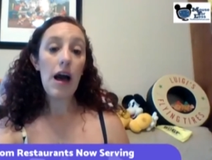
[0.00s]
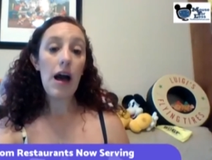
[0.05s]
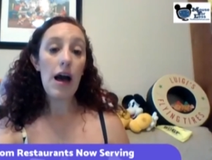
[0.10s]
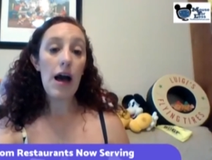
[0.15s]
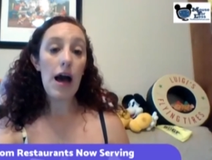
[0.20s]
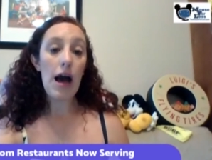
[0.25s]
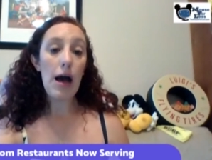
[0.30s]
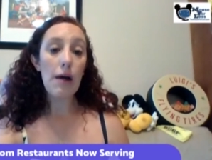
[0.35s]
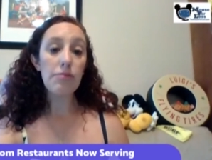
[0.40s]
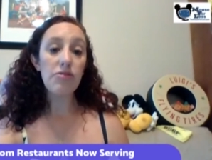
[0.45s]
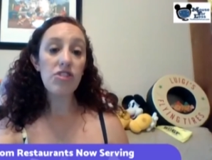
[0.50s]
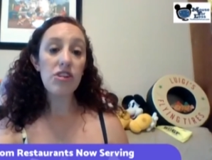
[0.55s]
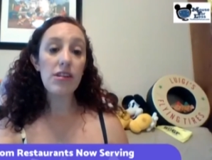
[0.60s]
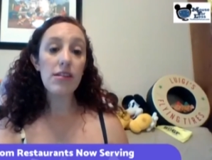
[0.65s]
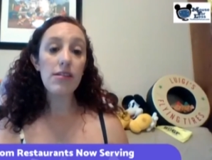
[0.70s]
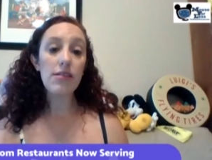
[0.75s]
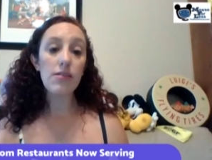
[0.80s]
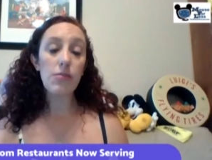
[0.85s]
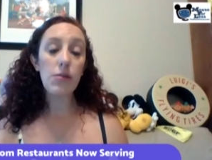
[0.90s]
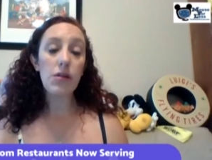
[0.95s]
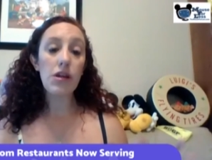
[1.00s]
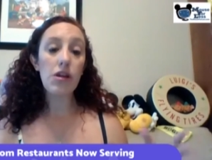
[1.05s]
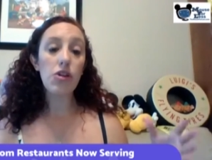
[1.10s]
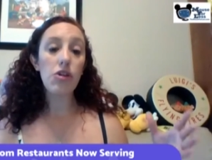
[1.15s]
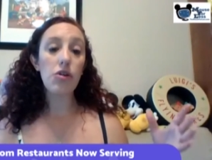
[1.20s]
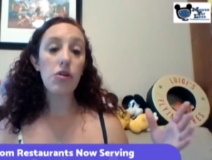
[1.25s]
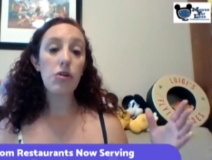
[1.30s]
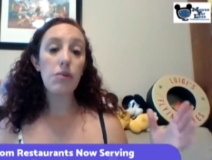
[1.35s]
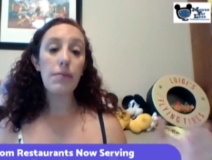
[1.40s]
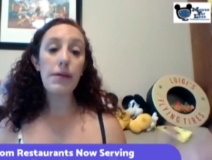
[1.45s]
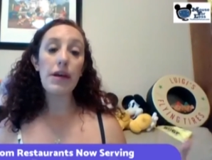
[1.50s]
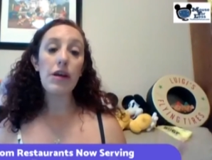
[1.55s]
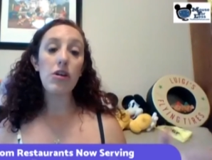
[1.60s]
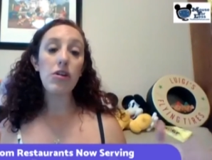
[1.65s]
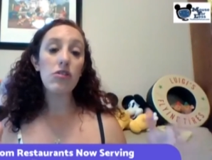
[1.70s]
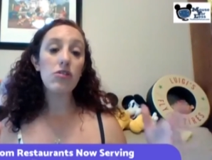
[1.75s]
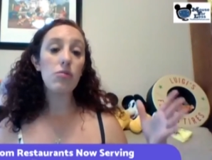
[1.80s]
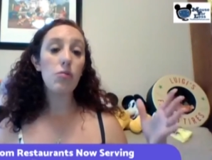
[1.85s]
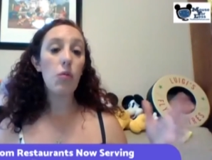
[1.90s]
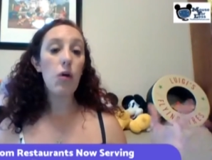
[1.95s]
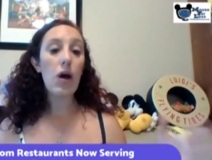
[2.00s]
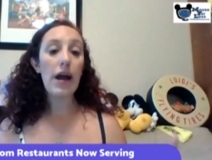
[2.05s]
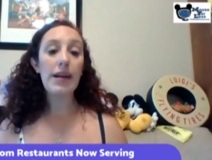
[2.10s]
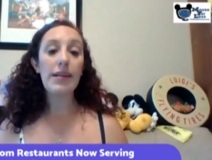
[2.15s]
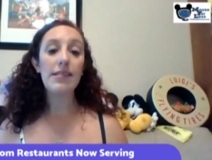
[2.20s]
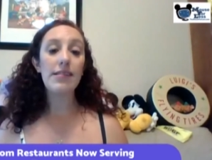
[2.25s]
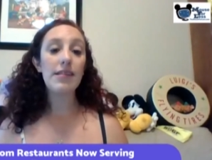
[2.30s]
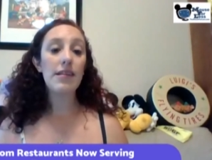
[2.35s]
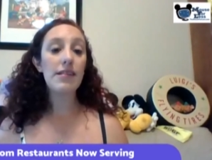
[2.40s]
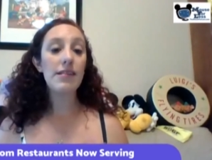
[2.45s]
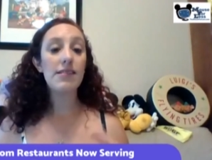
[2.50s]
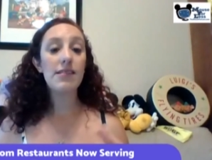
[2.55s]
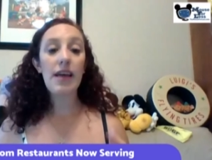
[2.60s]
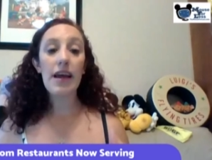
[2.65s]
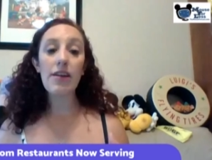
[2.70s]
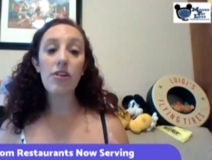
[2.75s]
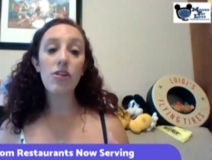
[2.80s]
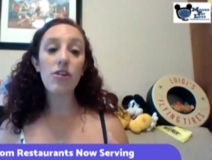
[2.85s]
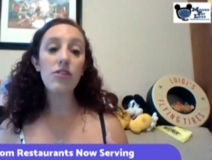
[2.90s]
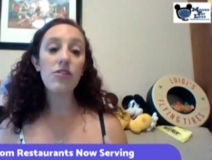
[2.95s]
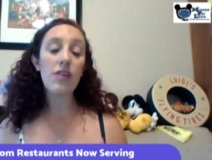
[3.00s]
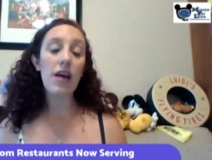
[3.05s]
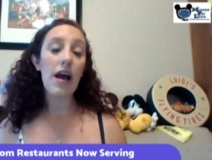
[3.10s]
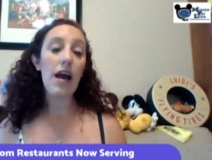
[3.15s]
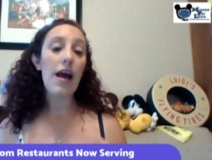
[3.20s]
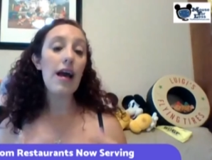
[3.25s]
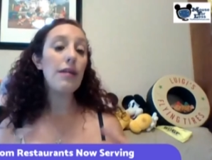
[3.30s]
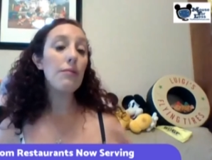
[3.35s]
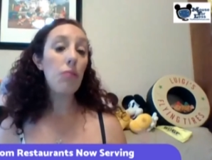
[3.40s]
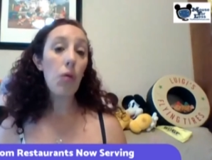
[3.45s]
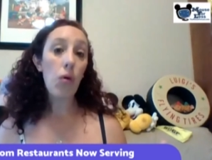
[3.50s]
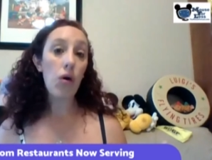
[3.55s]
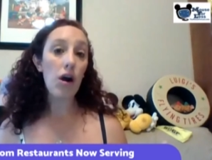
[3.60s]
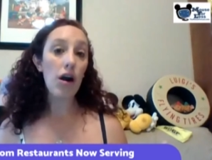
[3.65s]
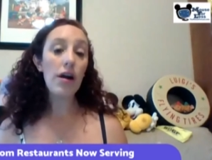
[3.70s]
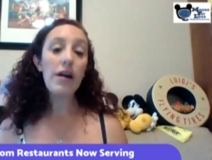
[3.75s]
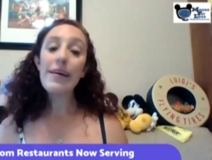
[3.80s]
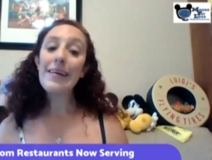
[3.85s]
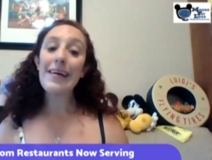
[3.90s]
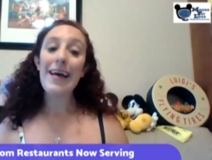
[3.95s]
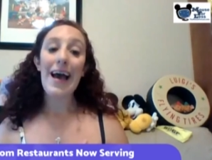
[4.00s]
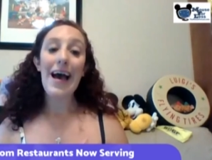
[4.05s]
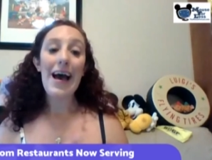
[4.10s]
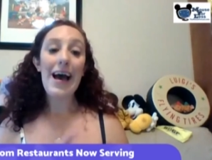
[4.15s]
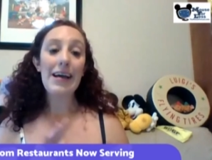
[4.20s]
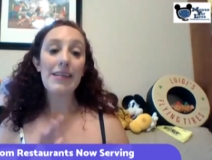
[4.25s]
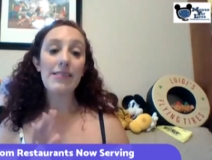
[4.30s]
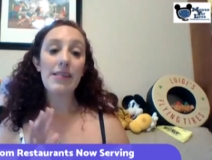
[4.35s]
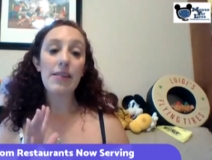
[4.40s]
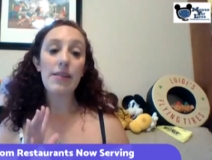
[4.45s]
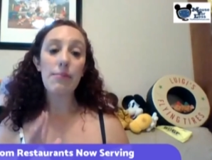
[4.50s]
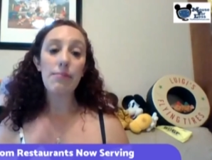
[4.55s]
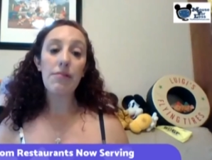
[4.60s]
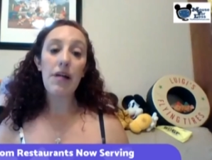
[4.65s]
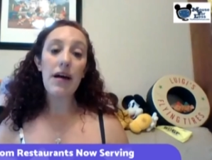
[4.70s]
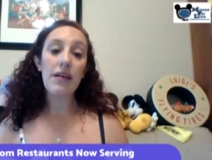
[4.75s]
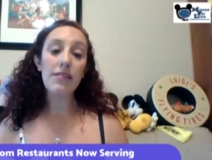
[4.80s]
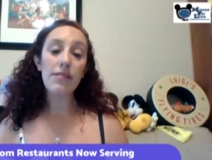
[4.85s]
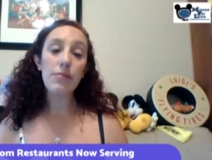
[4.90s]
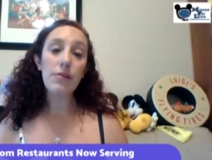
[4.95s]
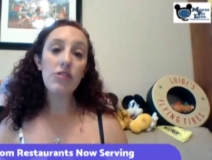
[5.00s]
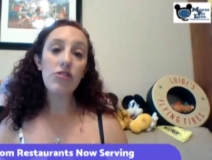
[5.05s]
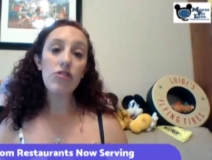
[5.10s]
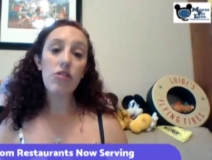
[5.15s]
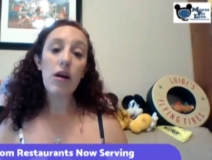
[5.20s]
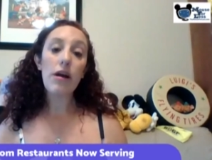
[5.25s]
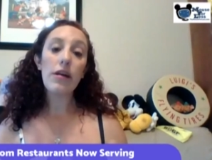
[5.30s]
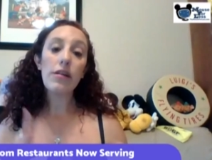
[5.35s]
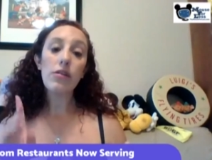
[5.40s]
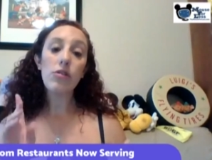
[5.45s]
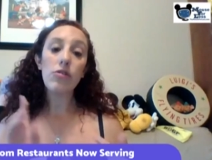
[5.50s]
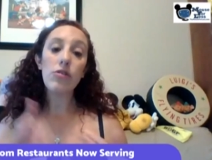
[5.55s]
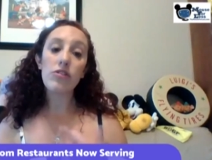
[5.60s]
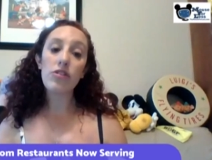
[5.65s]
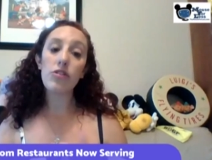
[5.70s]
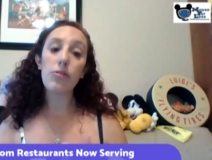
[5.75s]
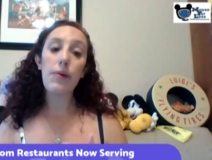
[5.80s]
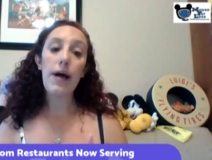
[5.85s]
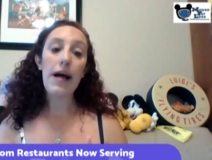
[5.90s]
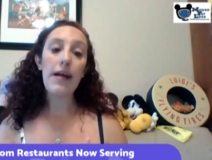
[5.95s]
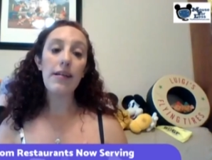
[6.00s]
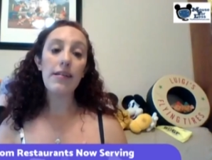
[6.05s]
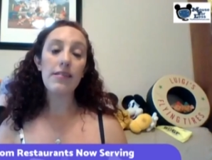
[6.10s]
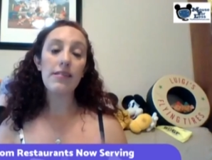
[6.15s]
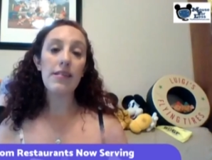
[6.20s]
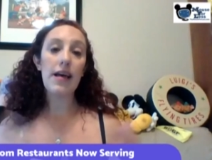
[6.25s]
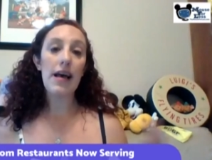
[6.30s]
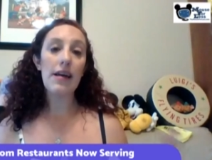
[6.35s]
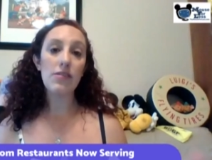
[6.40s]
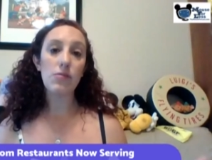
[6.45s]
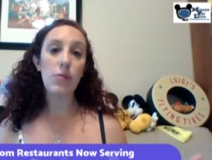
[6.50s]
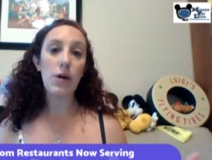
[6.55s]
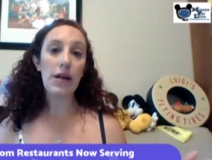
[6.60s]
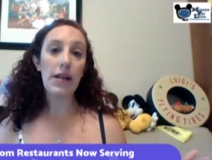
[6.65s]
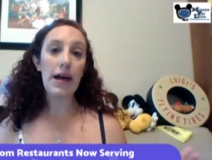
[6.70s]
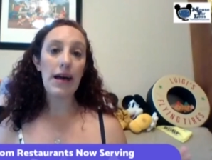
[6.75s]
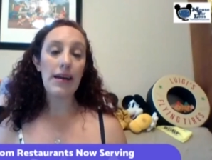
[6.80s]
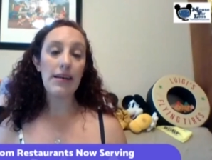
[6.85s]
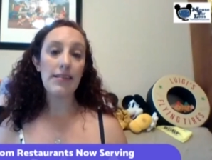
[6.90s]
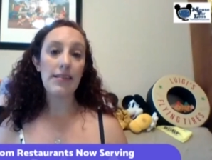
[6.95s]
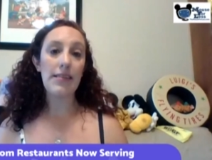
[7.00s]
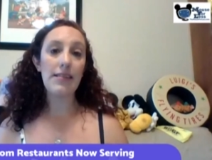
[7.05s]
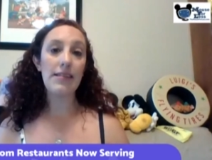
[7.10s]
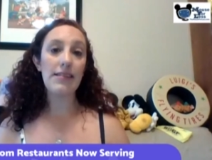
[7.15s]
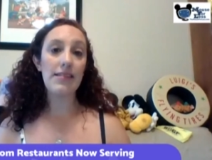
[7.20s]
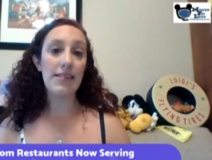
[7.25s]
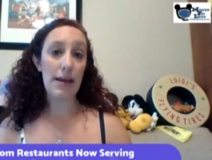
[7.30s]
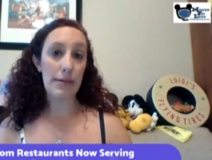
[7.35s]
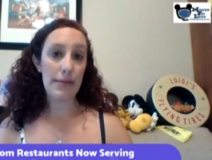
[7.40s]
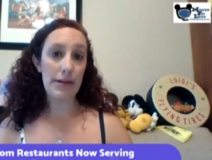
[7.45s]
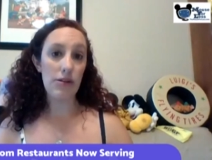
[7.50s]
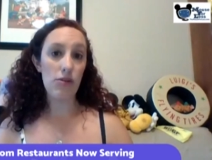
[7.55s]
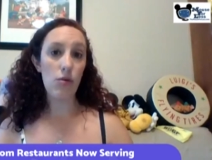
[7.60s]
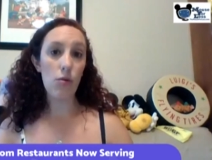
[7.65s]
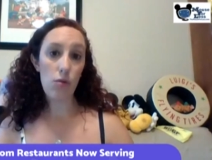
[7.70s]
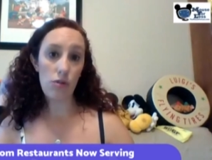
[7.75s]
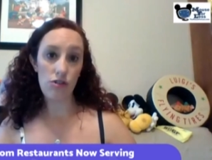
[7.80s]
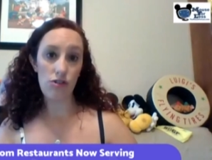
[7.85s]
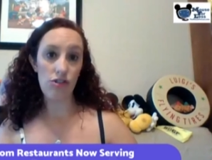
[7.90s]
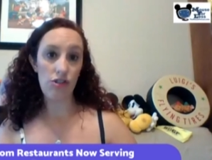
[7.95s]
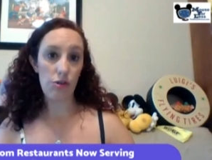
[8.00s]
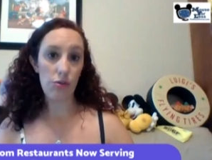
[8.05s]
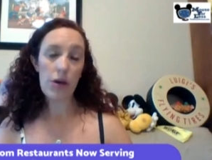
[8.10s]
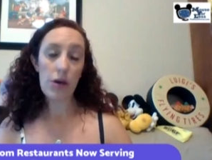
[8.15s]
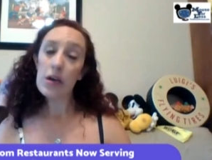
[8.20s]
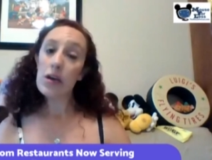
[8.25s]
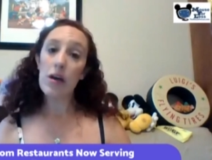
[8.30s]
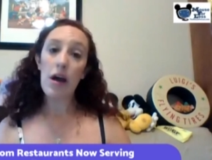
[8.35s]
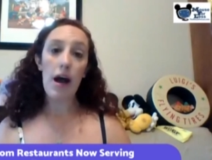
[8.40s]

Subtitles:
Options will include beers, wines, and ciders, and more at the Plaza Restaurant, Crystal Palace, as well as the Diamond Horseshoe.